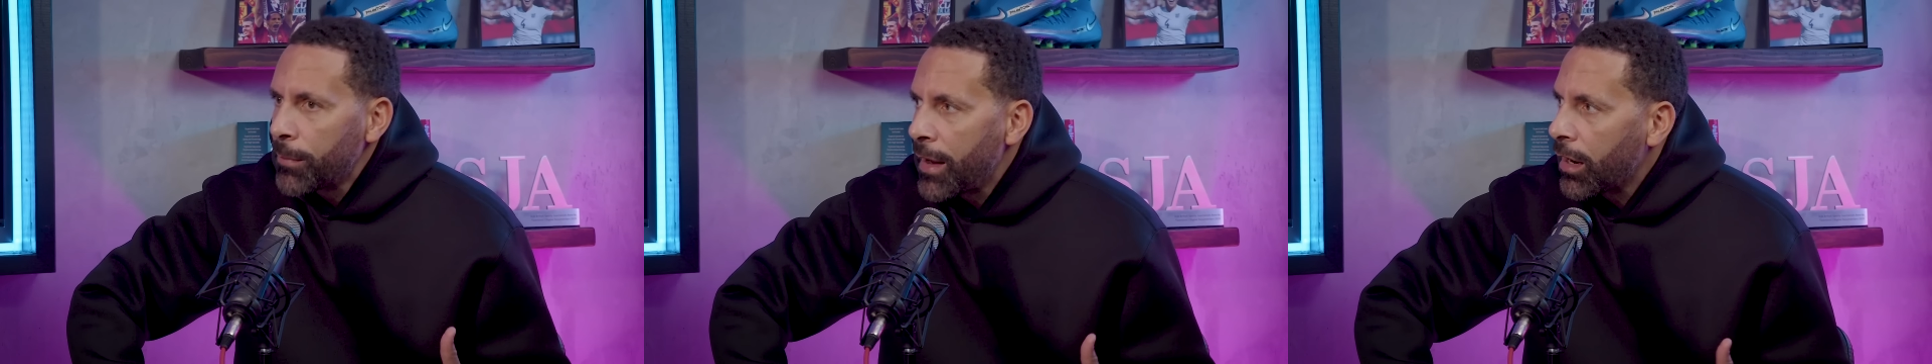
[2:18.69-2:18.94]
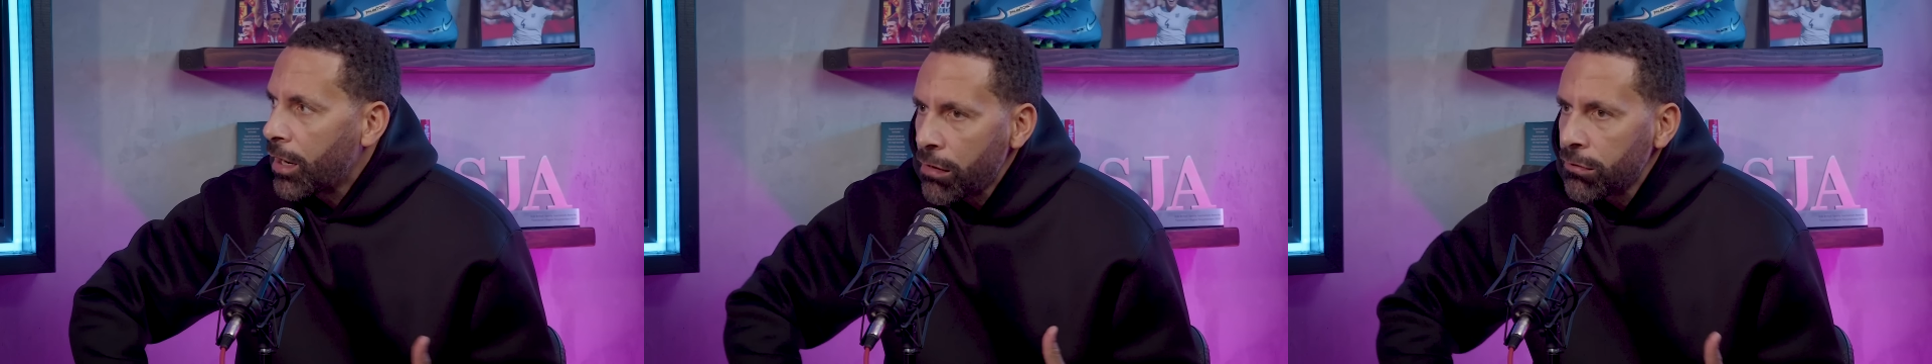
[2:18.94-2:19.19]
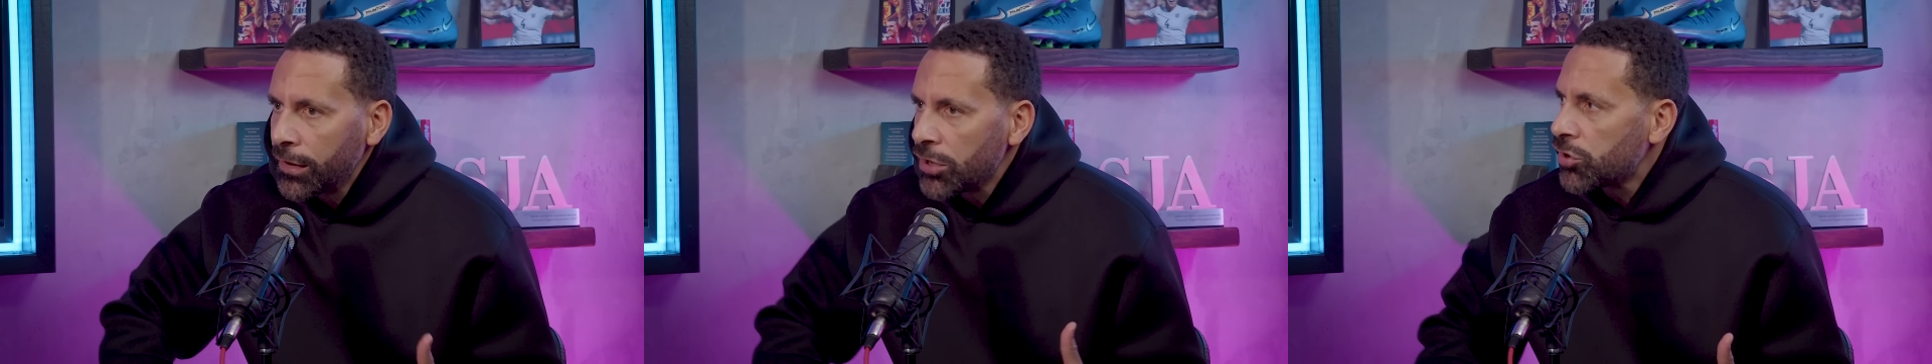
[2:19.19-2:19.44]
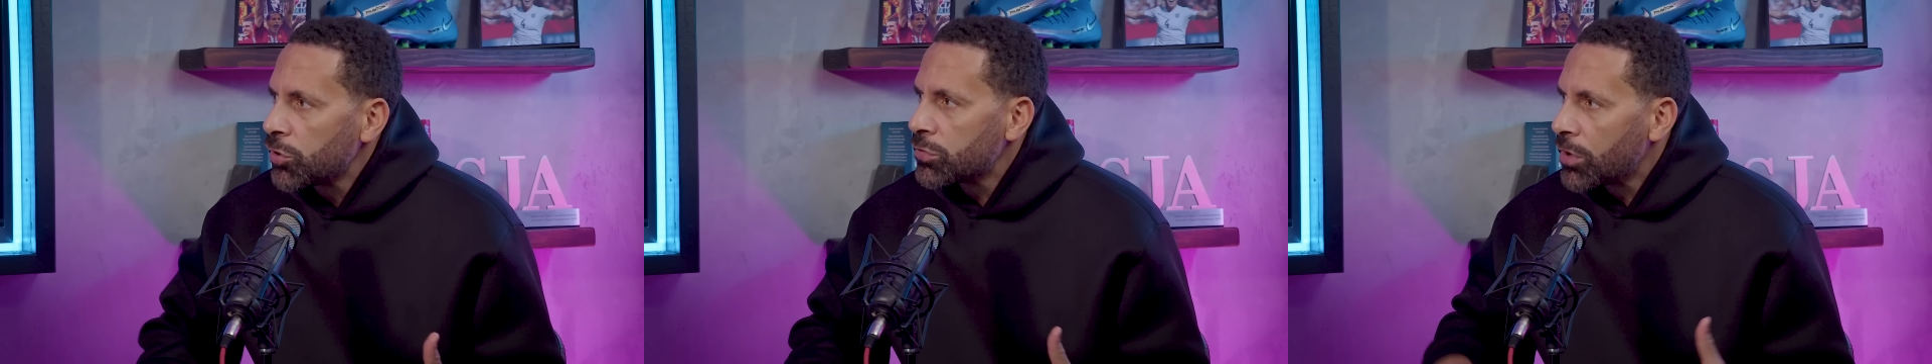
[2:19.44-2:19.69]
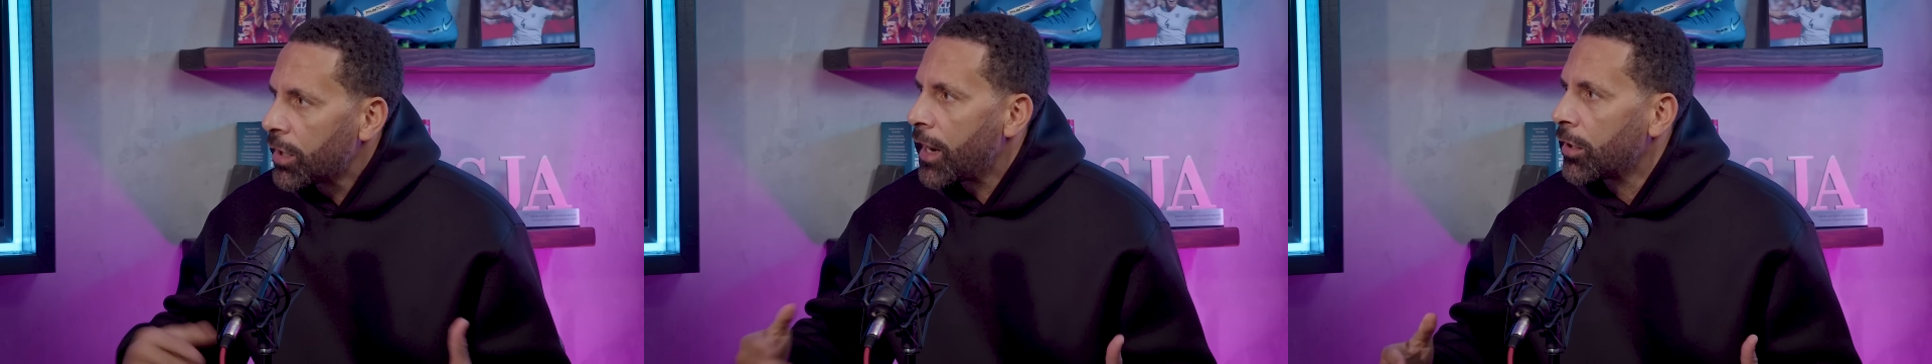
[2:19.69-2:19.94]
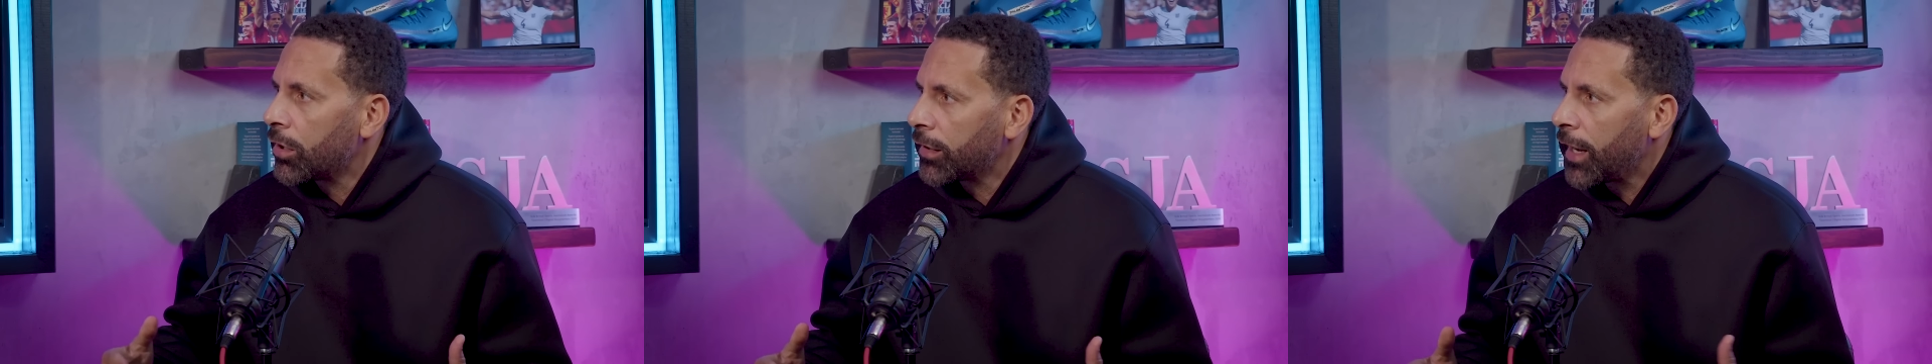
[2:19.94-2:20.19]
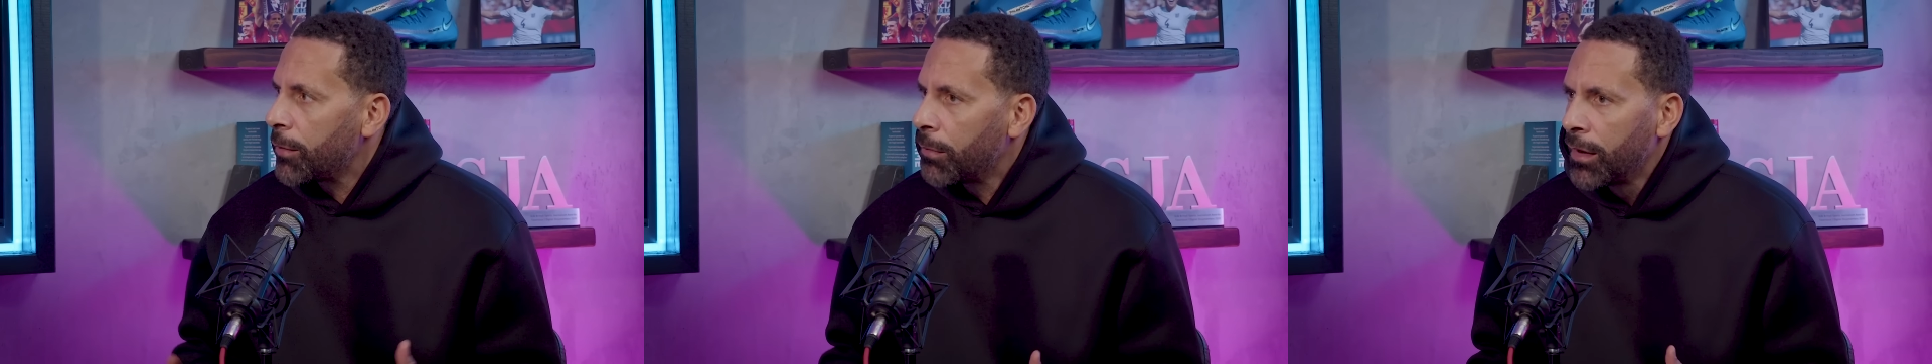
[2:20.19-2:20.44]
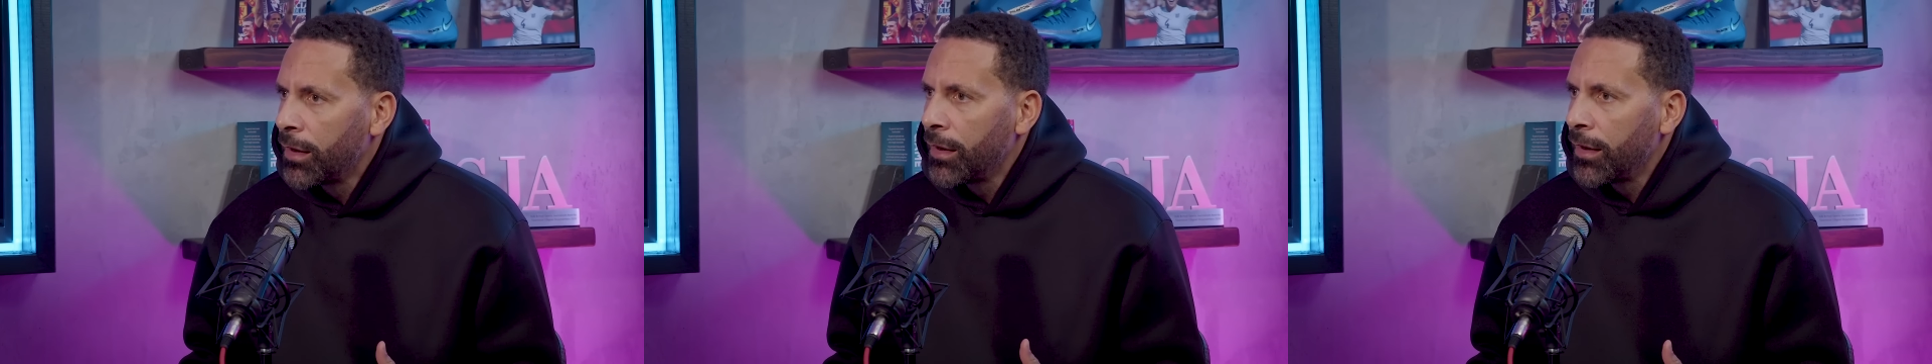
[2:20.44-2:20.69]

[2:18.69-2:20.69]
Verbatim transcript: about current issues that are going on in the game.